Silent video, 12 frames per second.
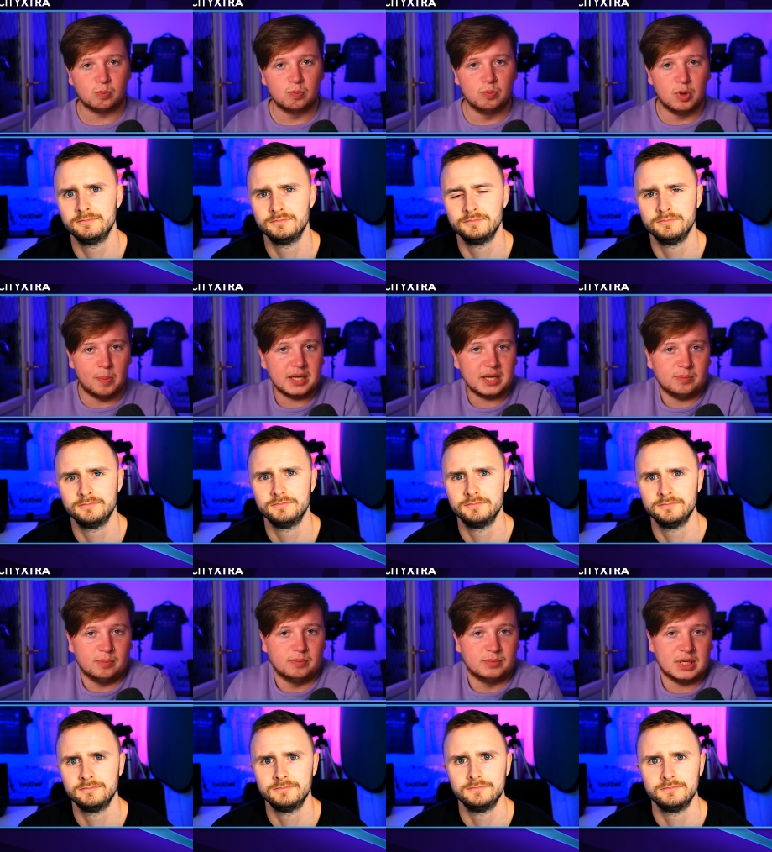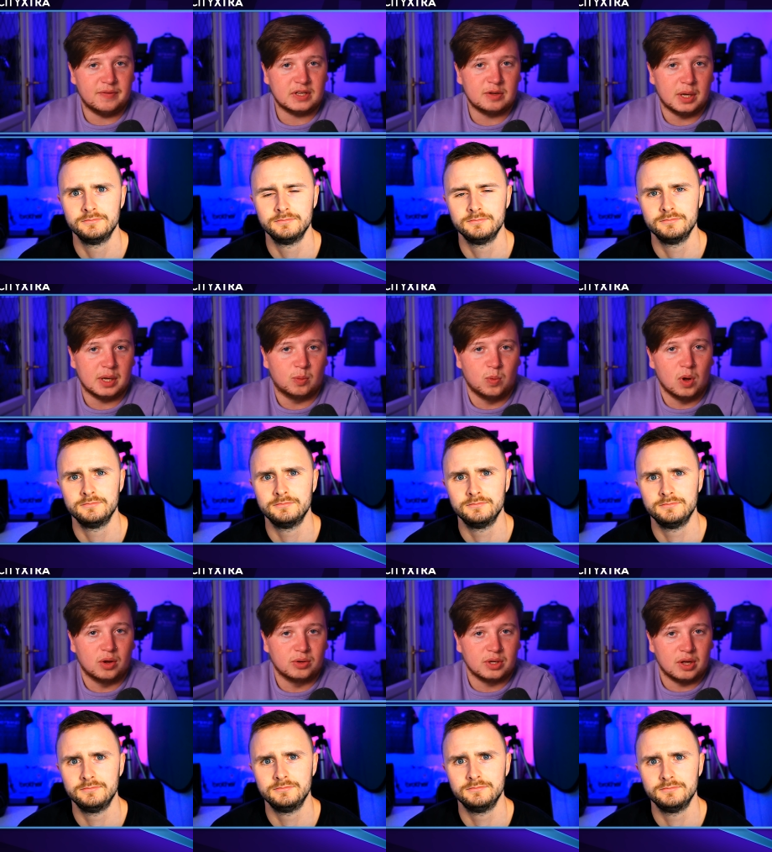Speaker 1: the best centre defensive mid in the
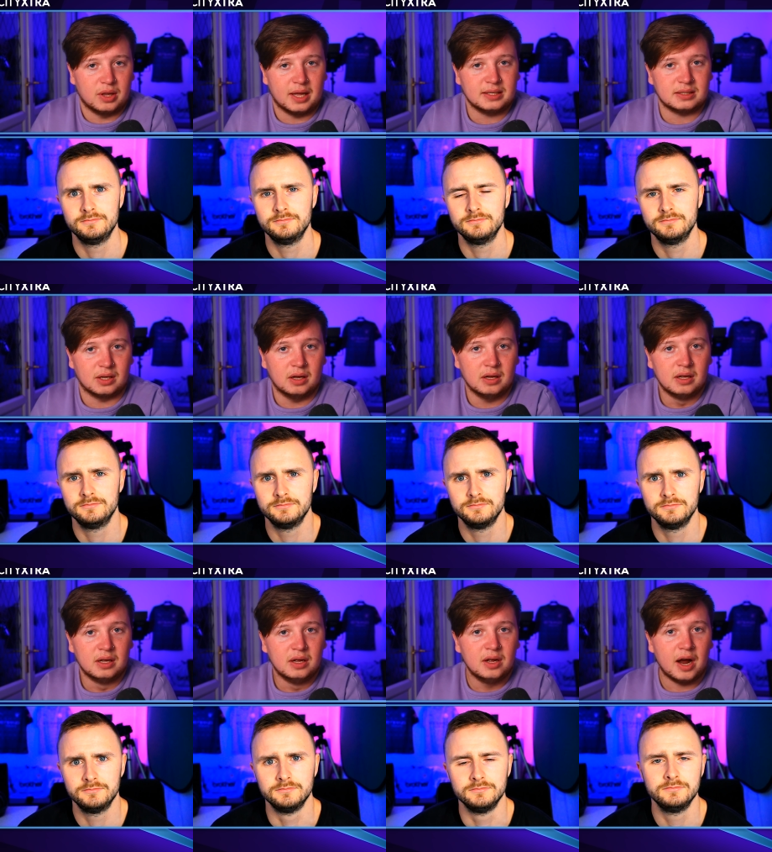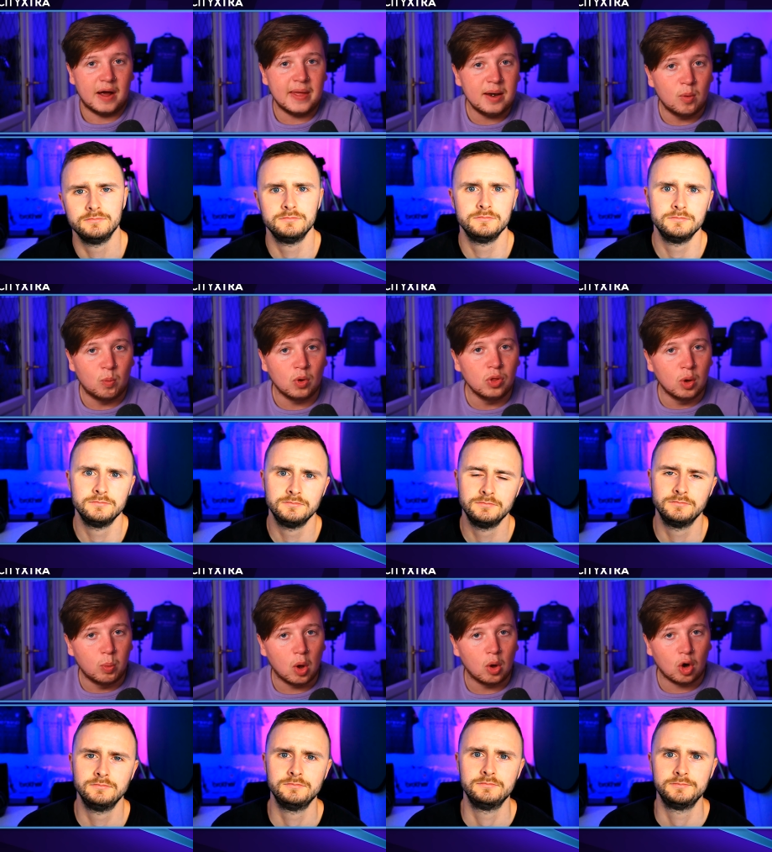world at Leicester, mm. and then won the
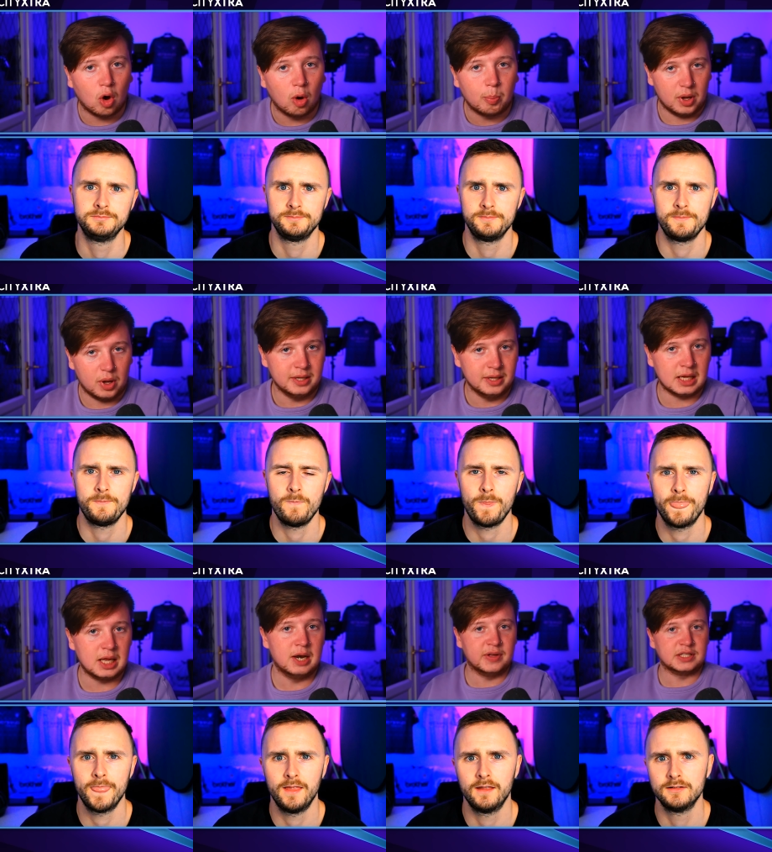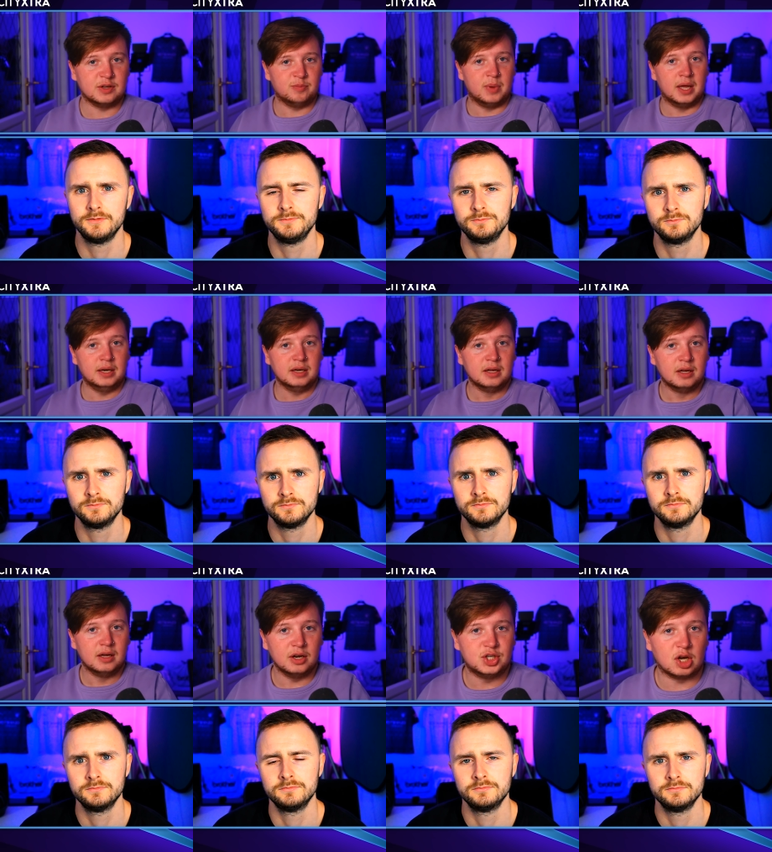World Cup in centre defensive mid
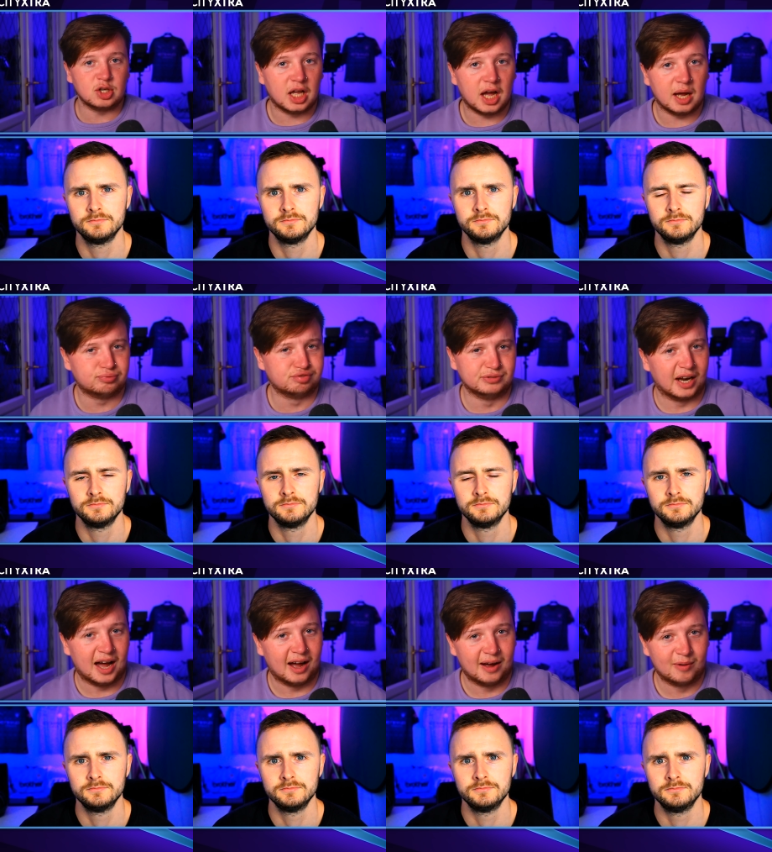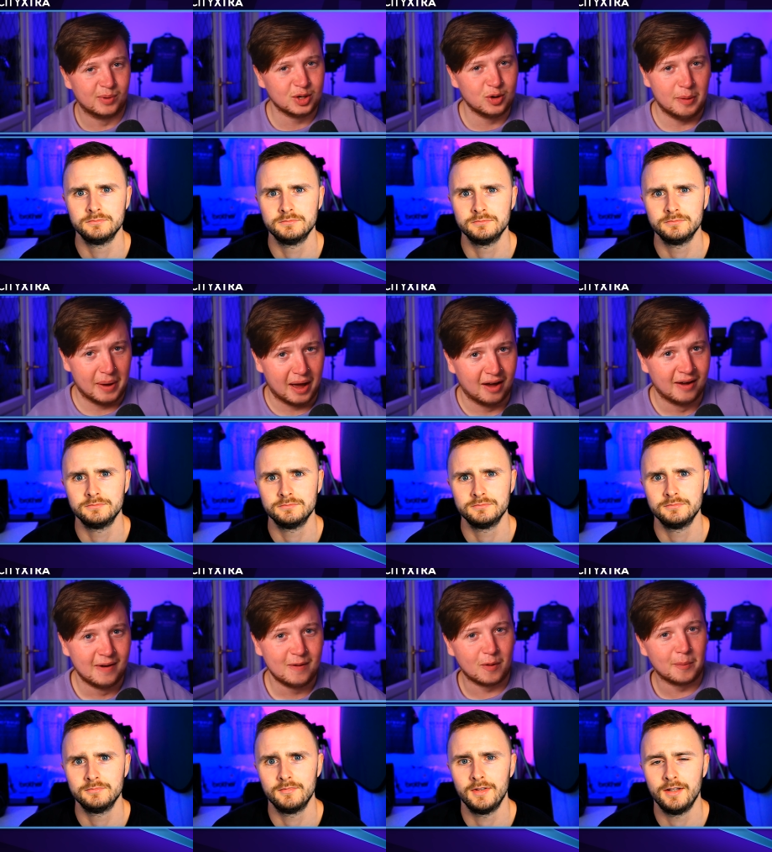and Chelsea like, nah, we could do it better.
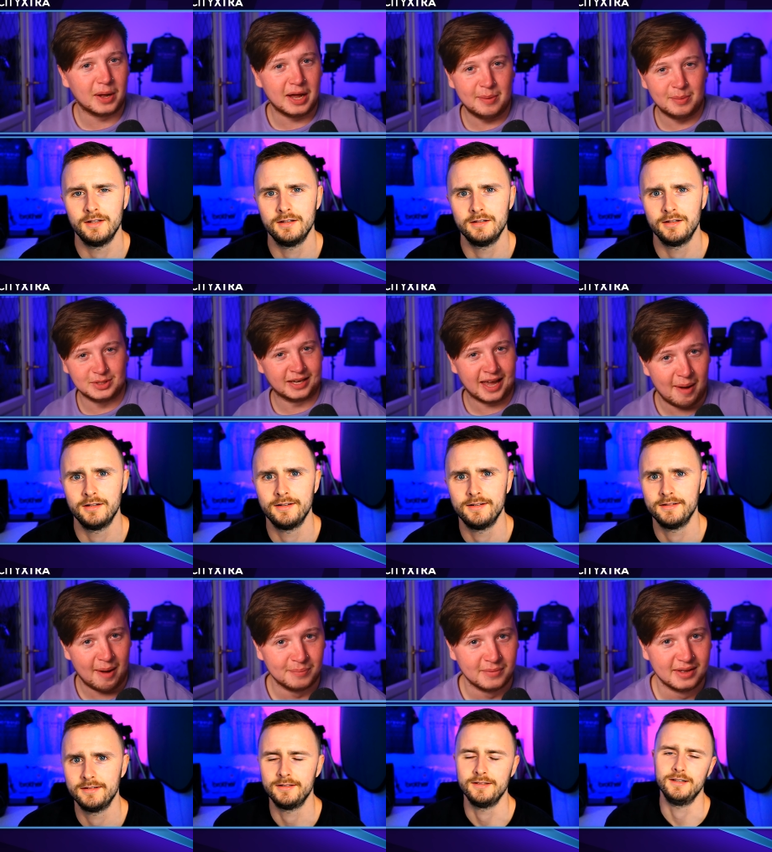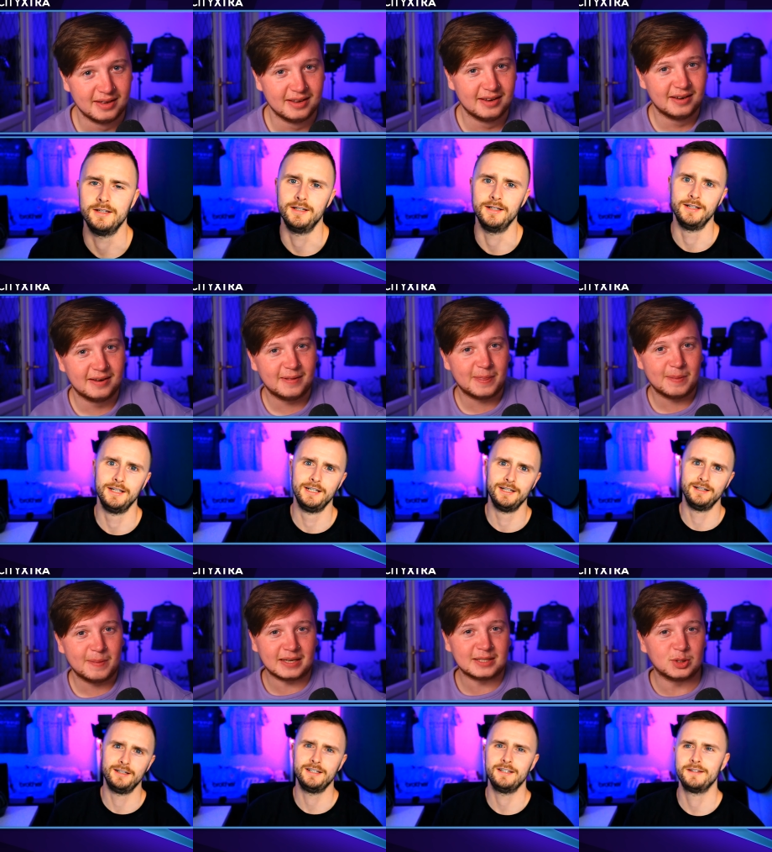We'll play him as a cam. Yeah.
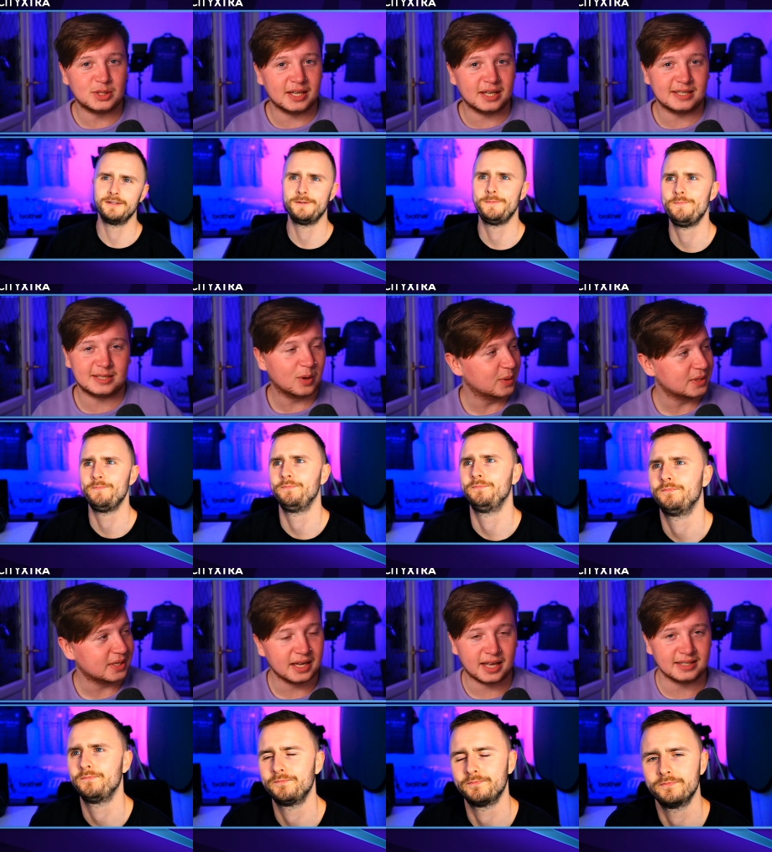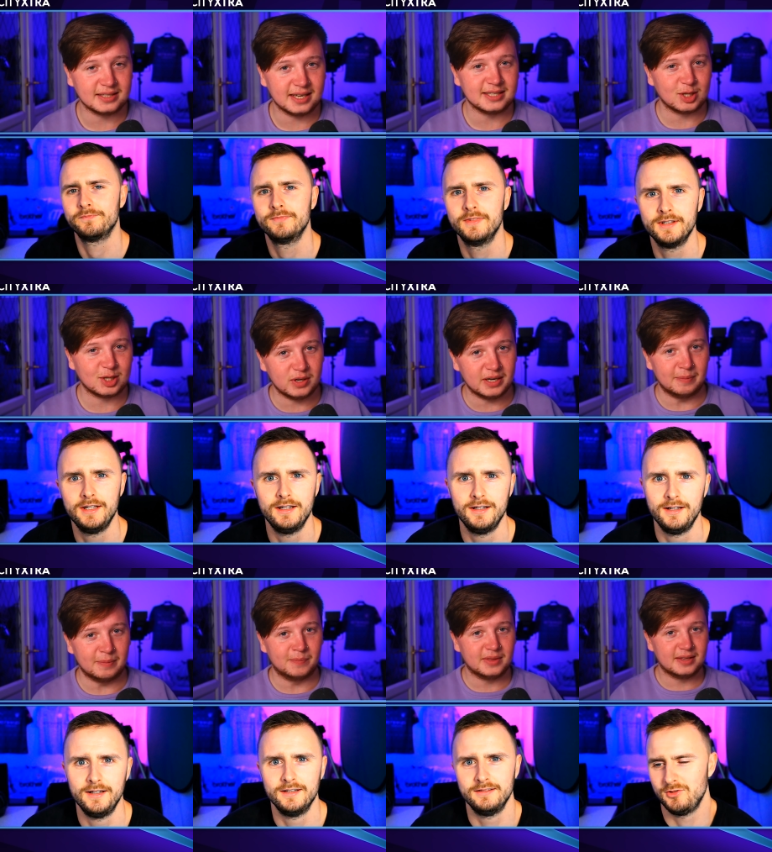Makes no sense. So we were saying Kante is our
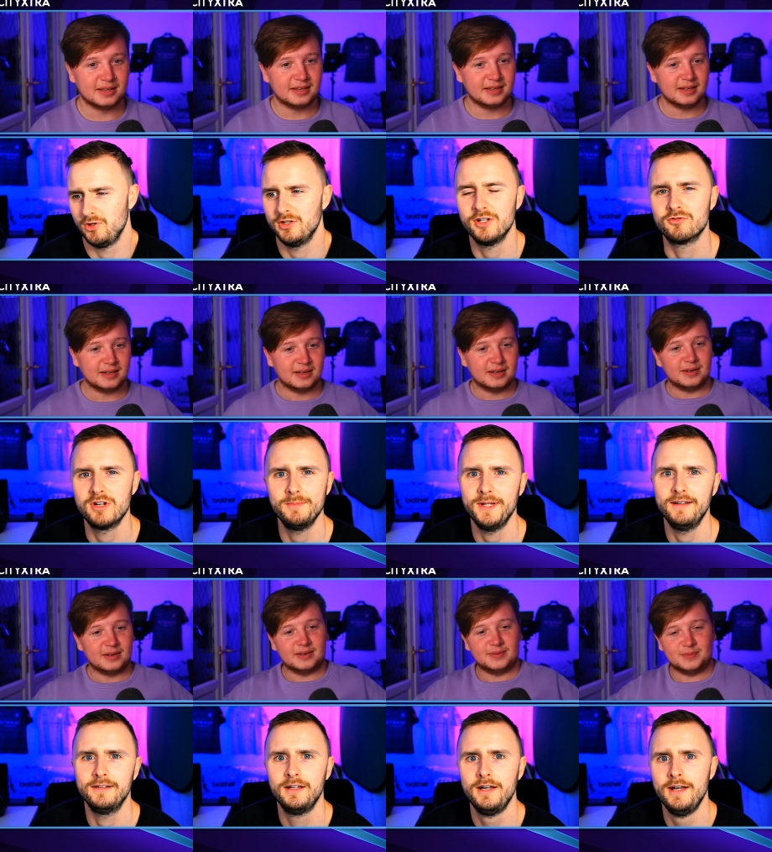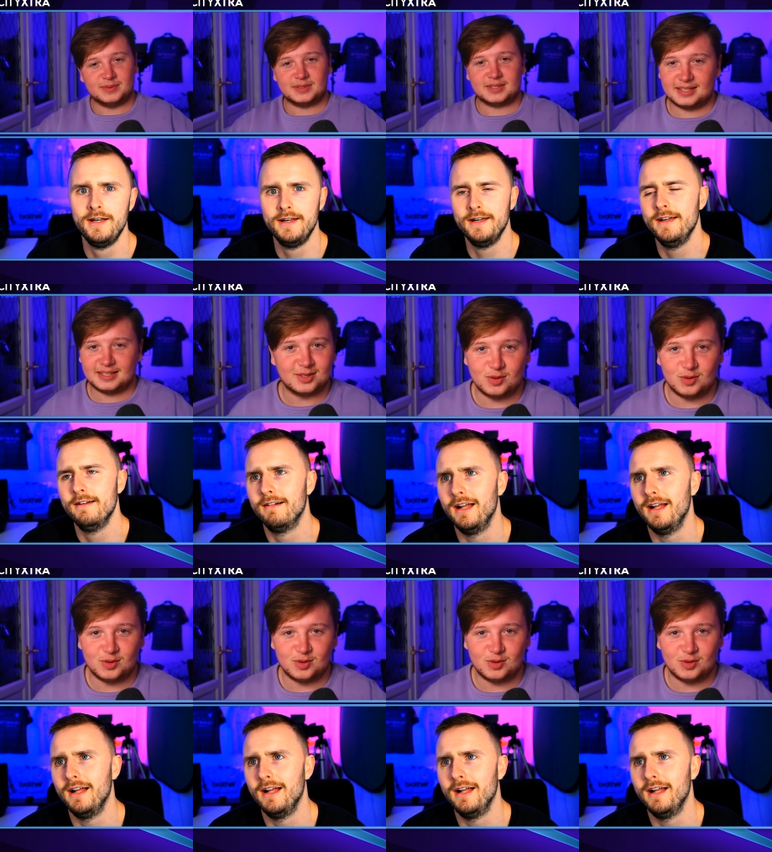dream. He's a dream, isn't it? Right,